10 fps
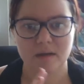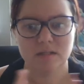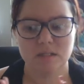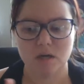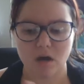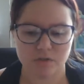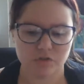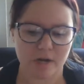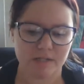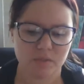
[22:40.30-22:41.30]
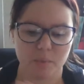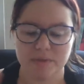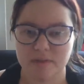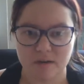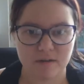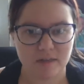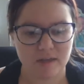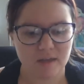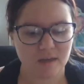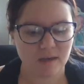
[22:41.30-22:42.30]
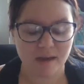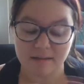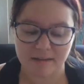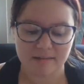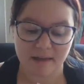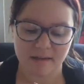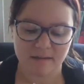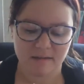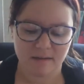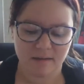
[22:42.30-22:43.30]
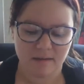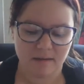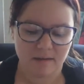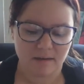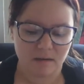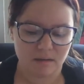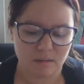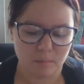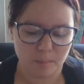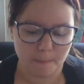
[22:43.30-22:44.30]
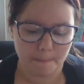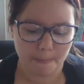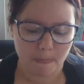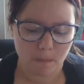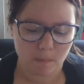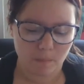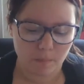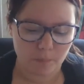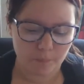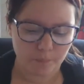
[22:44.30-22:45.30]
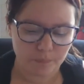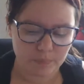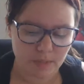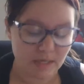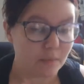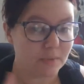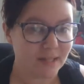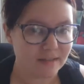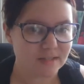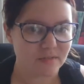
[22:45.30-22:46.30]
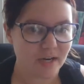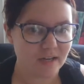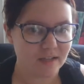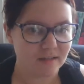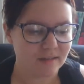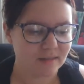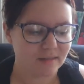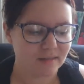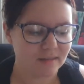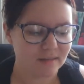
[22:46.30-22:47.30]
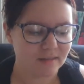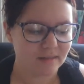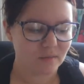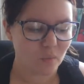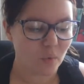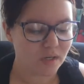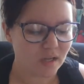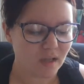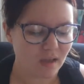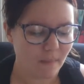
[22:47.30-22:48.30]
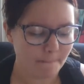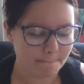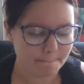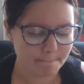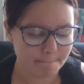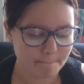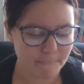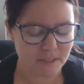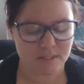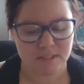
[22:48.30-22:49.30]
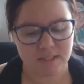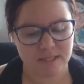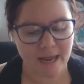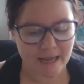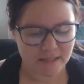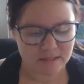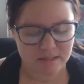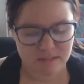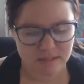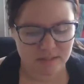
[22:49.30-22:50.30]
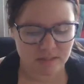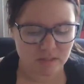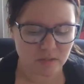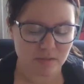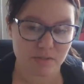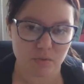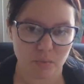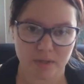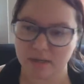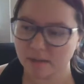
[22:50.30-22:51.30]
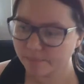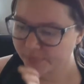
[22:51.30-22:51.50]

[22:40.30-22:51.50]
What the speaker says: to contrast what they're thinking. I like that. And I would like to write it one day because it adds to the story.